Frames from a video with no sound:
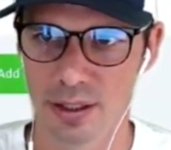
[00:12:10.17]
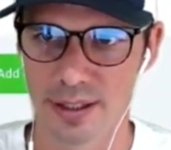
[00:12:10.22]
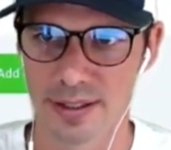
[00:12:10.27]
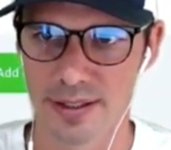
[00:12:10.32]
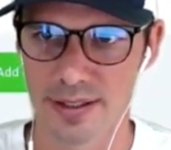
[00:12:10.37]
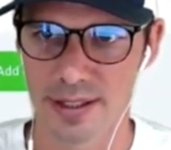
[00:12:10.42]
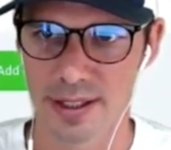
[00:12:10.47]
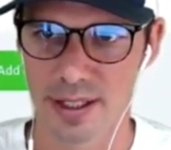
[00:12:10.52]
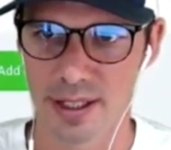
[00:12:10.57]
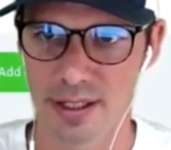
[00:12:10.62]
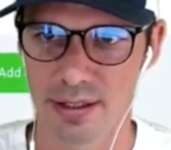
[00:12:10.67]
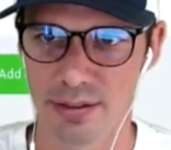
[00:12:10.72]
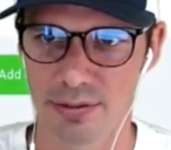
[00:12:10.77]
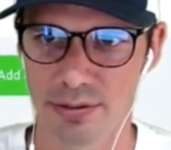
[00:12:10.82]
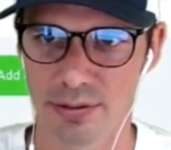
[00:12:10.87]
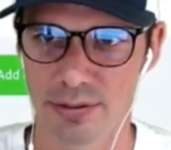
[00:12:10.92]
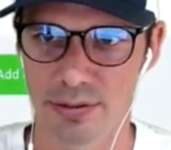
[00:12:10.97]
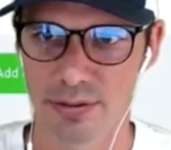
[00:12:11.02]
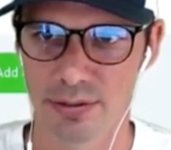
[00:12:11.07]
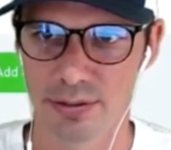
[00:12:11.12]
Hit
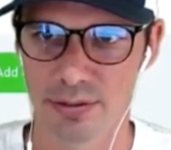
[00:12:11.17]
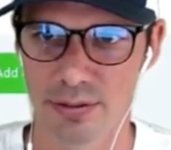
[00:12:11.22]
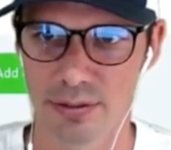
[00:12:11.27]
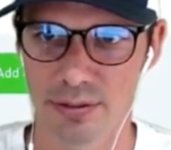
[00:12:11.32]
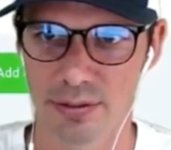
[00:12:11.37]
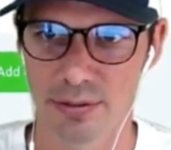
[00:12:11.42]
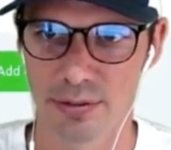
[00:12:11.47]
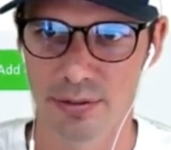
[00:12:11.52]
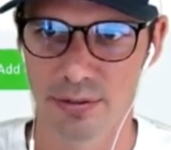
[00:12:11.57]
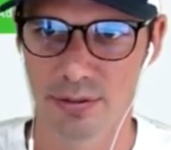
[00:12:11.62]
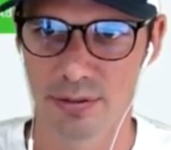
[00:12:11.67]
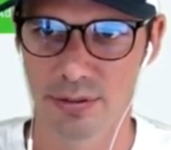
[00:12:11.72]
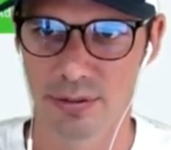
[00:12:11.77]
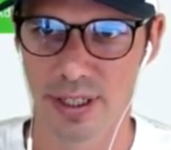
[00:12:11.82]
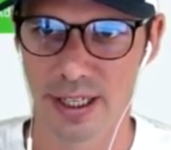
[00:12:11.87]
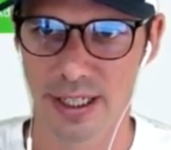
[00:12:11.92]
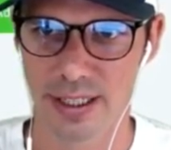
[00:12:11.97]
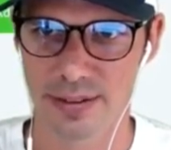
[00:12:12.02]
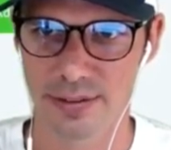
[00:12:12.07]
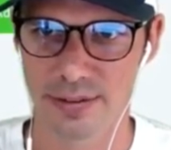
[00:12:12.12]
save,
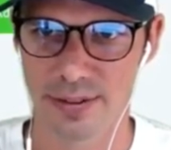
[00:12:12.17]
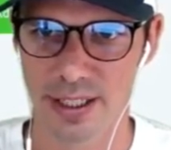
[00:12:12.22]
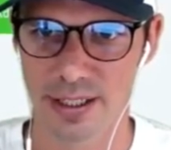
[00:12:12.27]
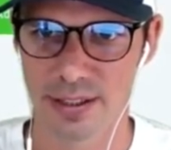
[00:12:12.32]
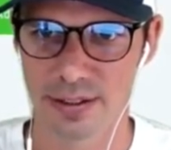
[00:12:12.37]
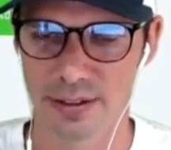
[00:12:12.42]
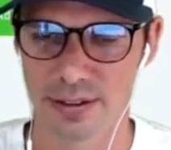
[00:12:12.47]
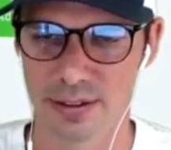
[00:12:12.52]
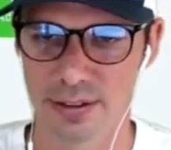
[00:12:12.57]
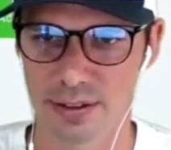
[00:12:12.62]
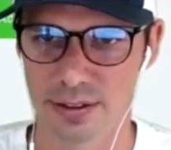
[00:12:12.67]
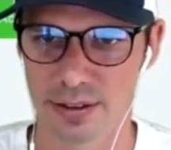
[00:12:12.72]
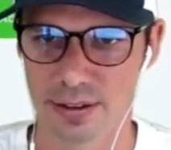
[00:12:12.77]
activate.